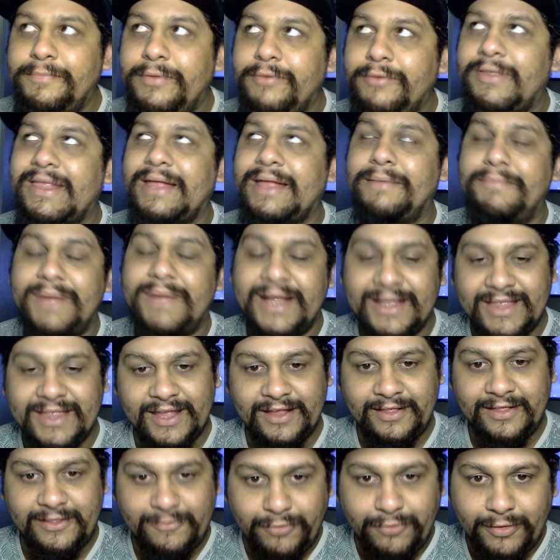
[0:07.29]

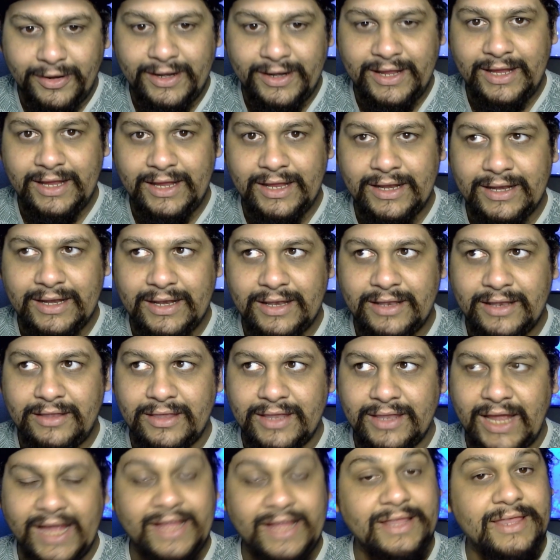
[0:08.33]
Bustamante's
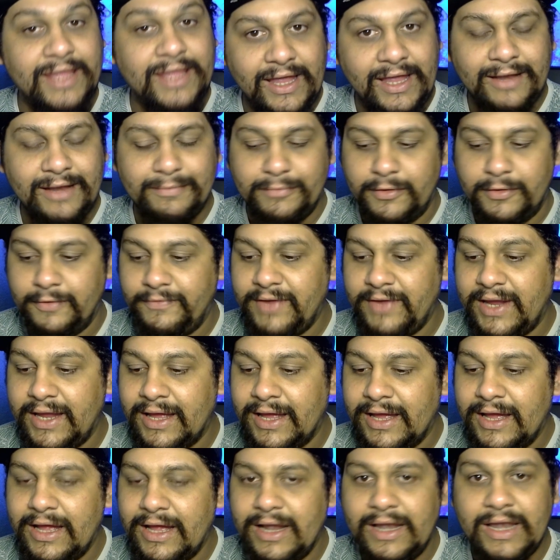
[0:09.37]
2019 movie
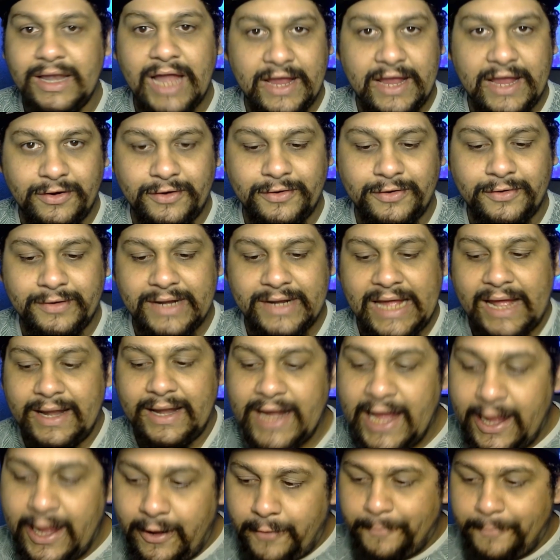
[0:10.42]
La Llorona.
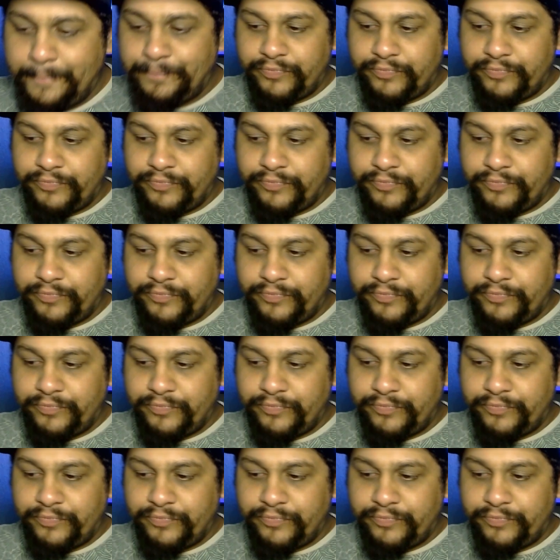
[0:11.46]
Now,